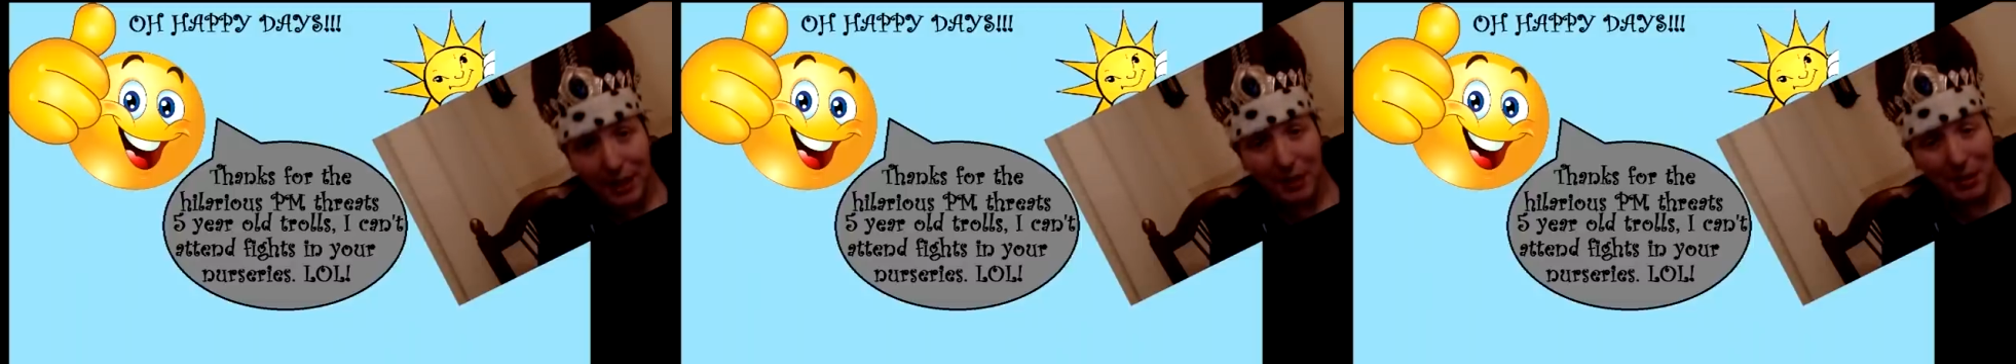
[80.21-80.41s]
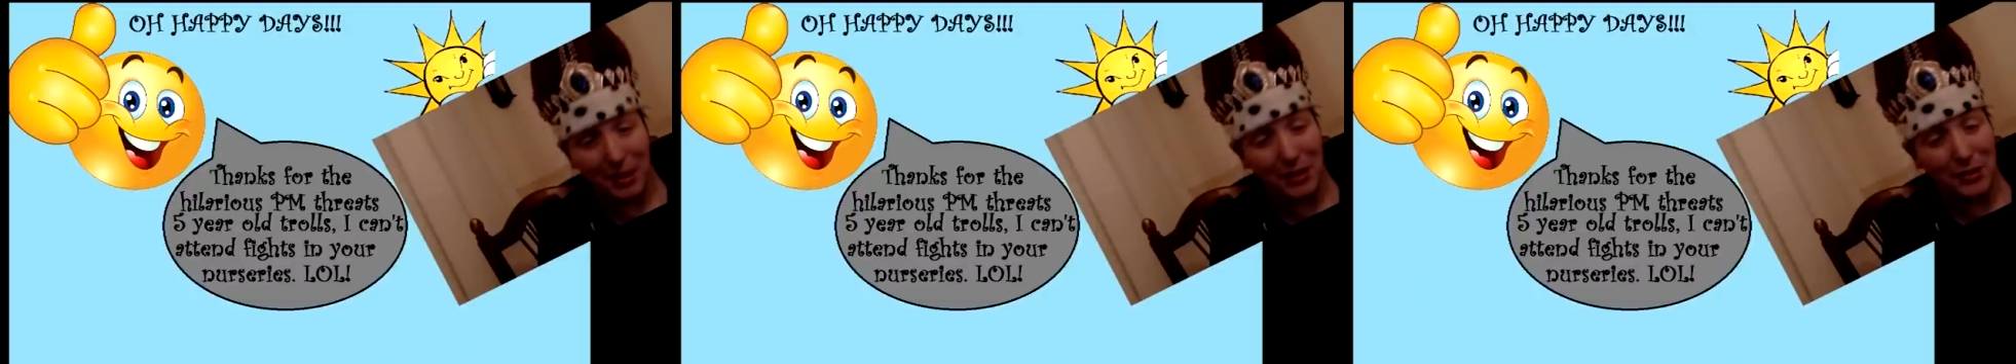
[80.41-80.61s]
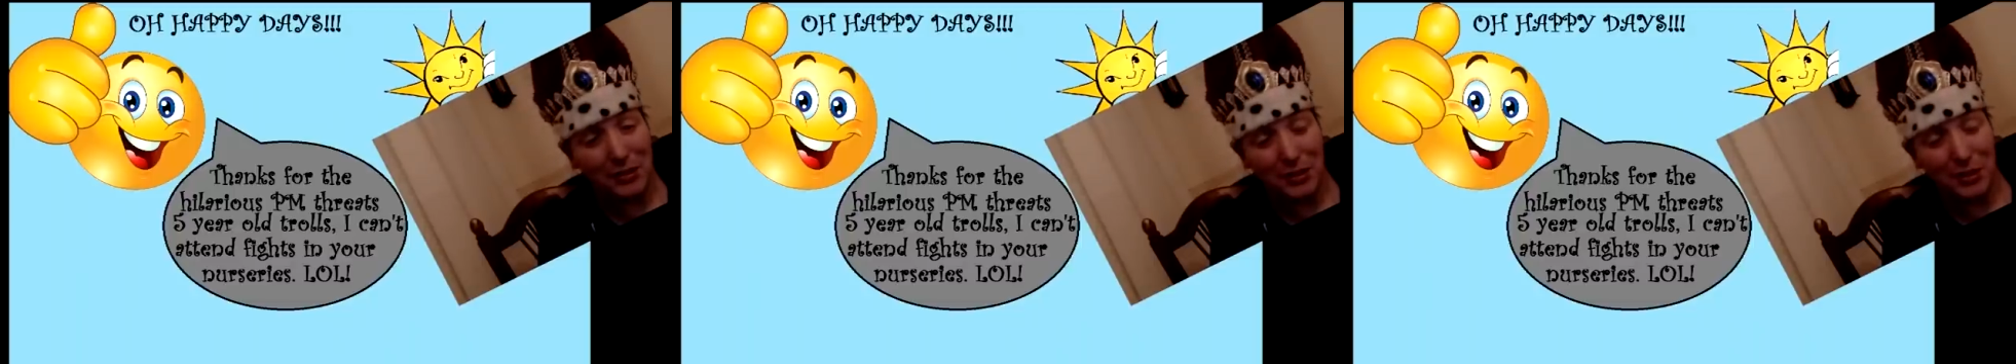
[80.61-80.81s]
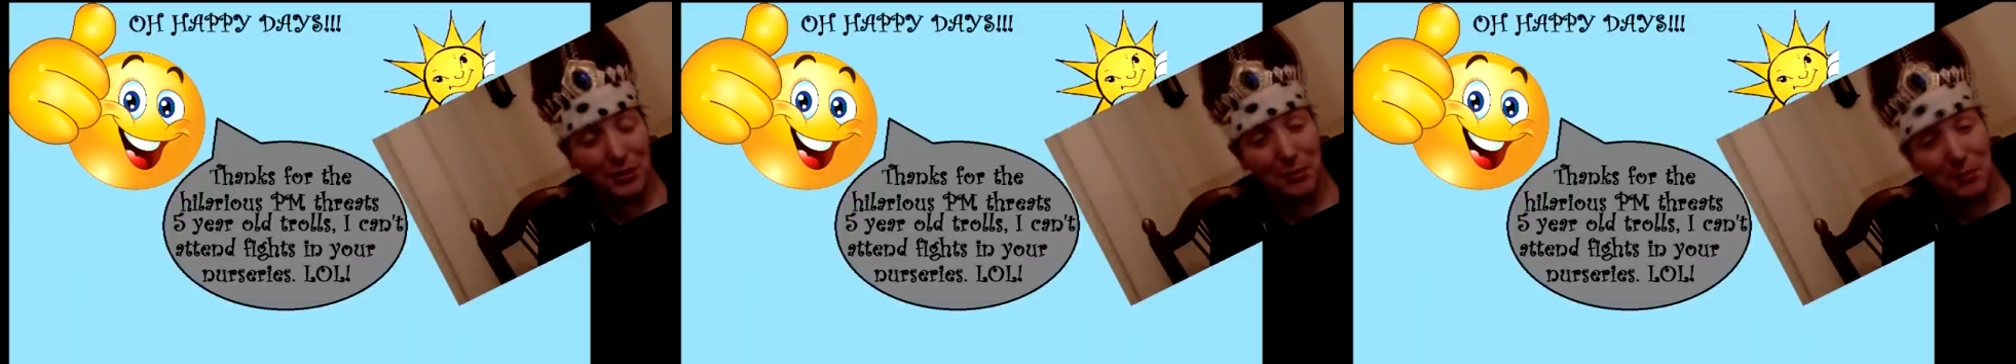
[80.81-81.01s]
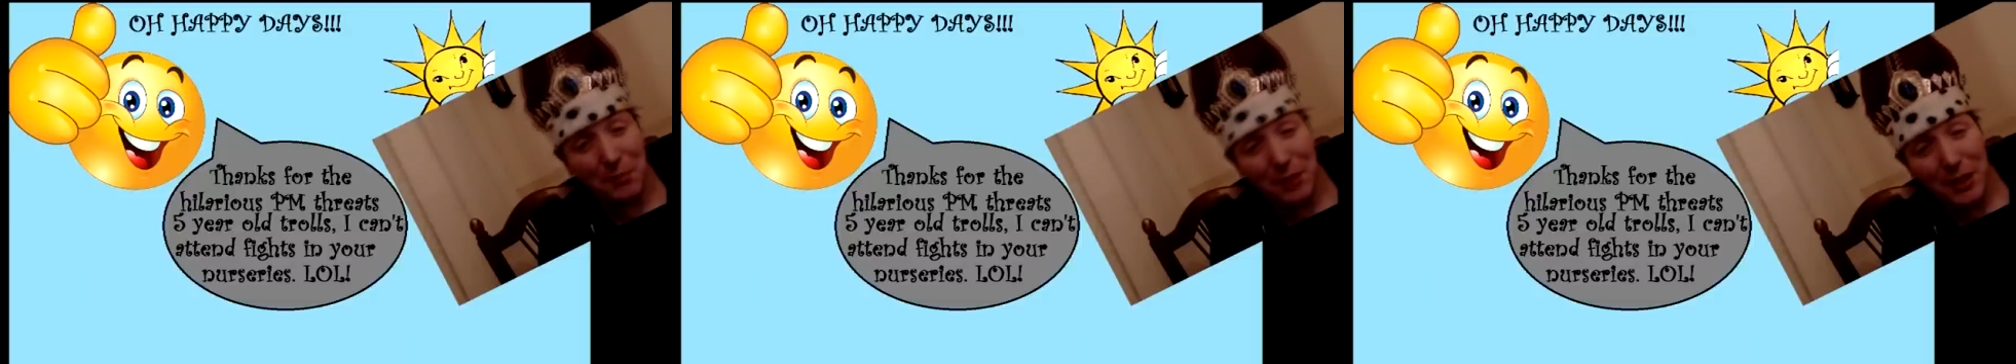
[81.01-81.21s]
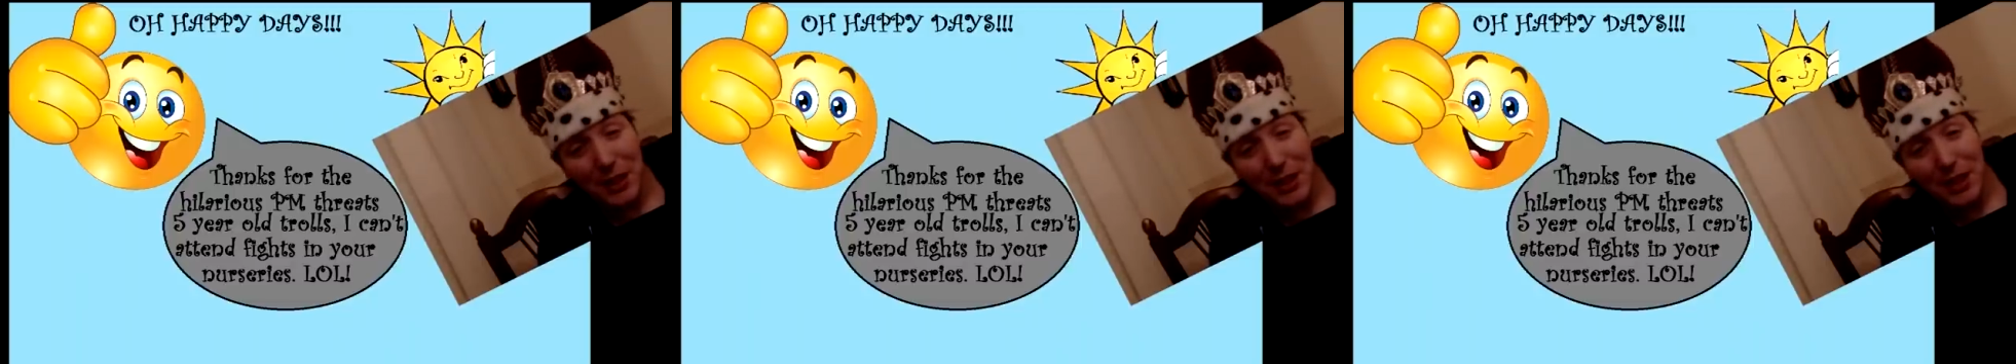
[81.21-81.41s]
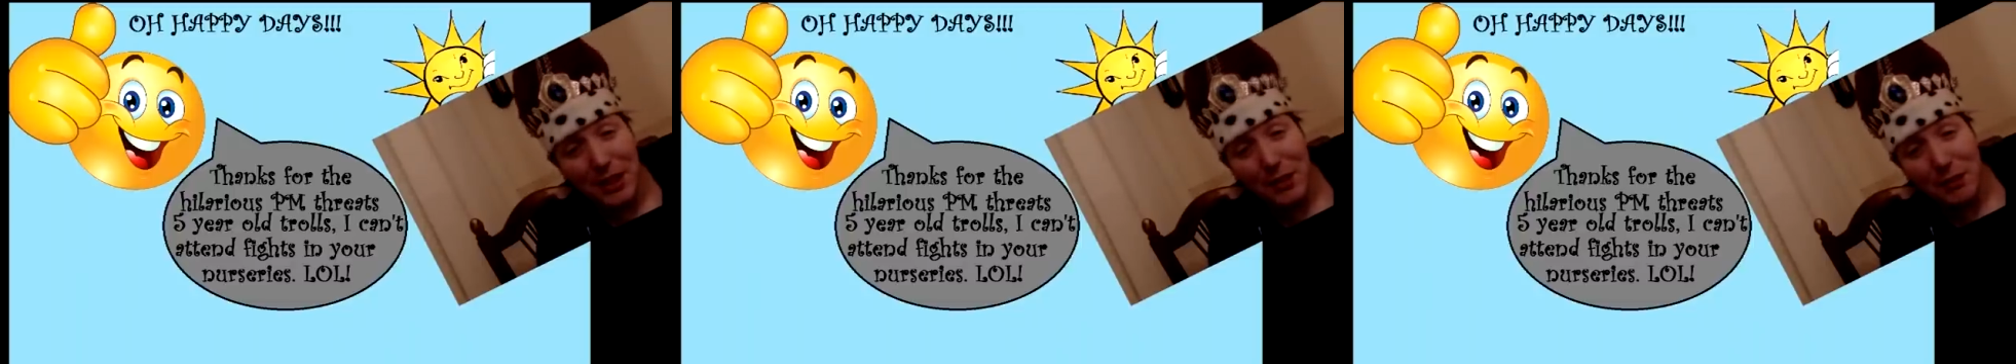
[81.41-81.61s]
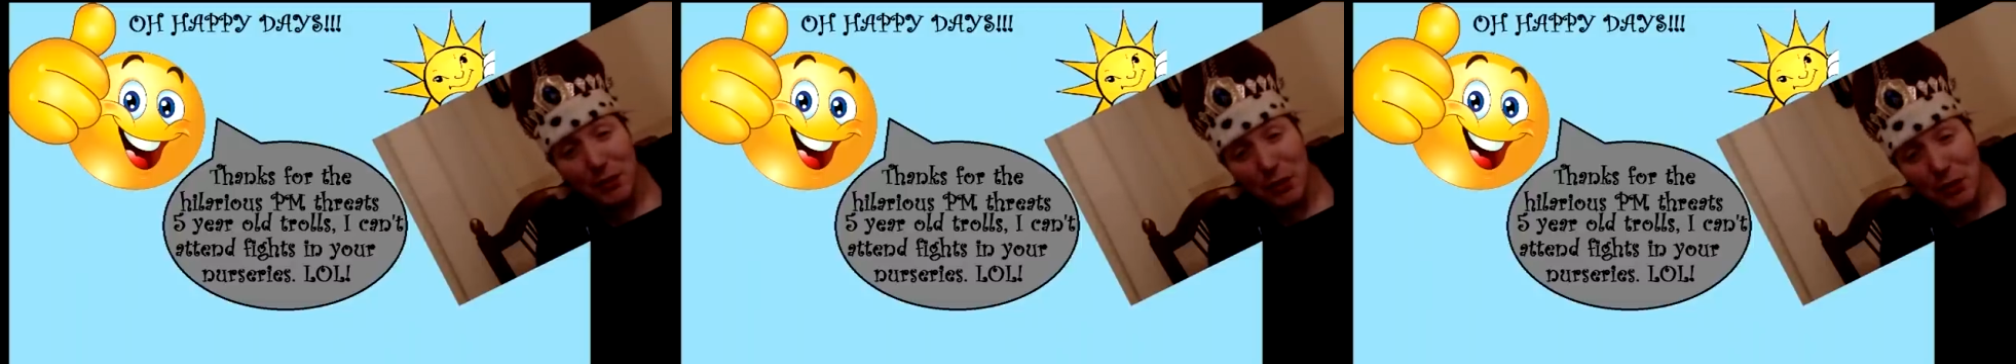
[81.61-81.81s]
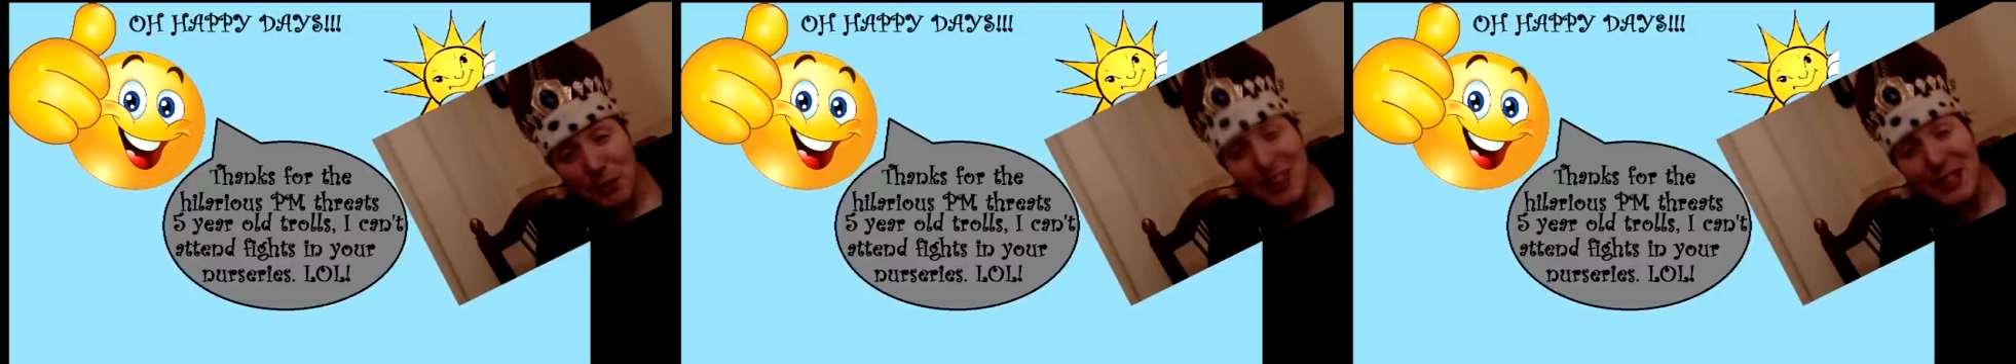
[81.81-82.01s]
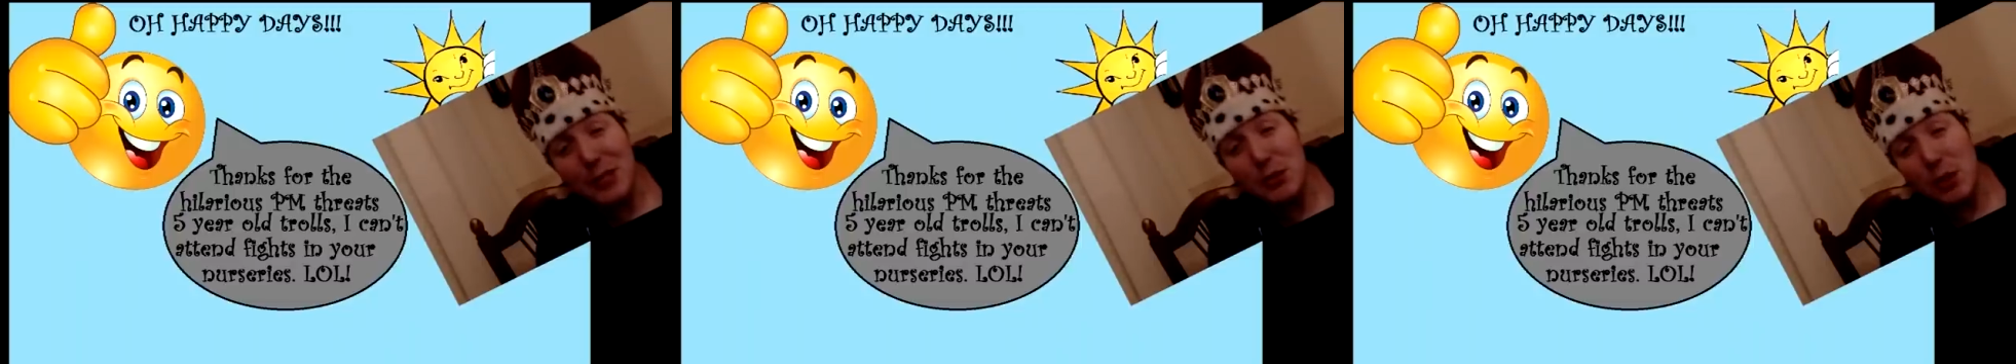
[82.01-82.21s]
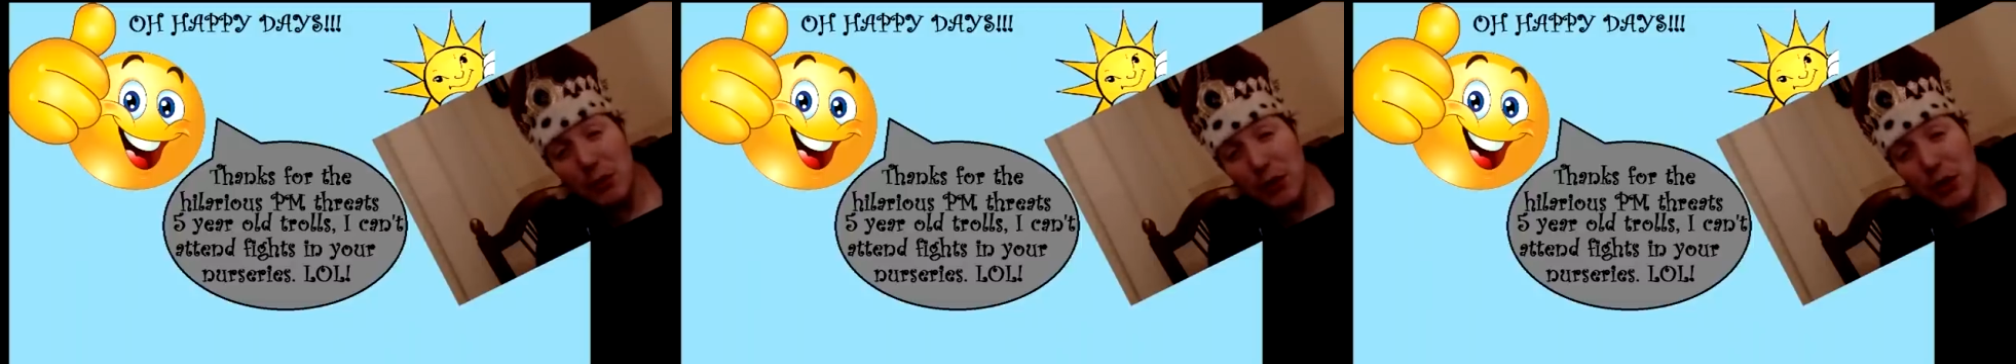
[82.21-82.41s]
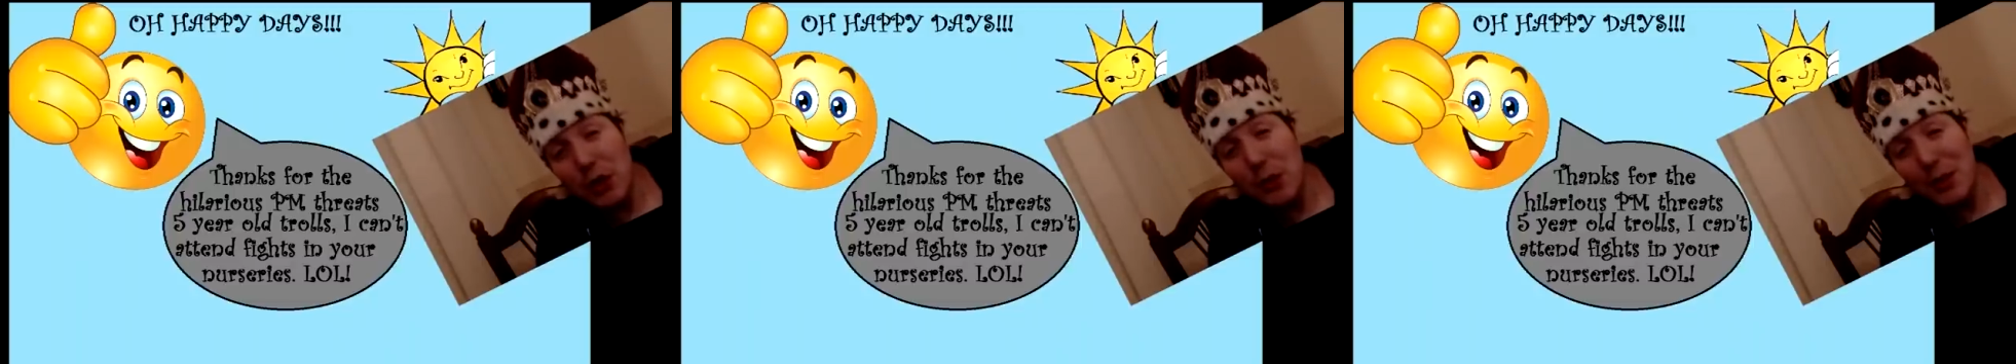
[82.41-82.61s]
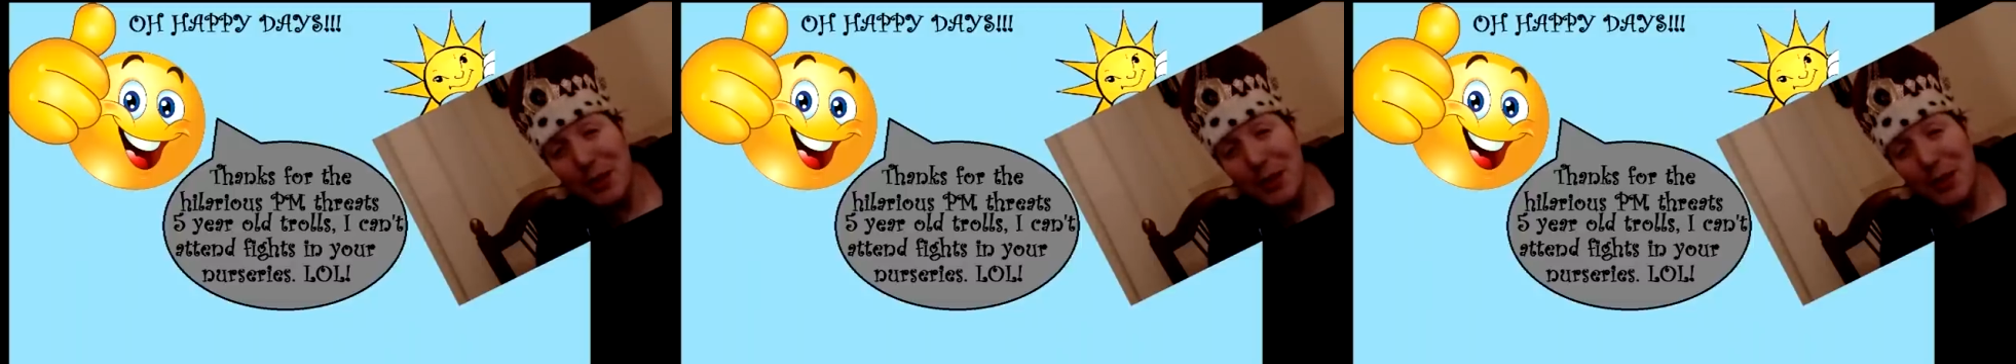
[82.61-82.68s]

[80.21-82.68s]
Because for somebody to offer you a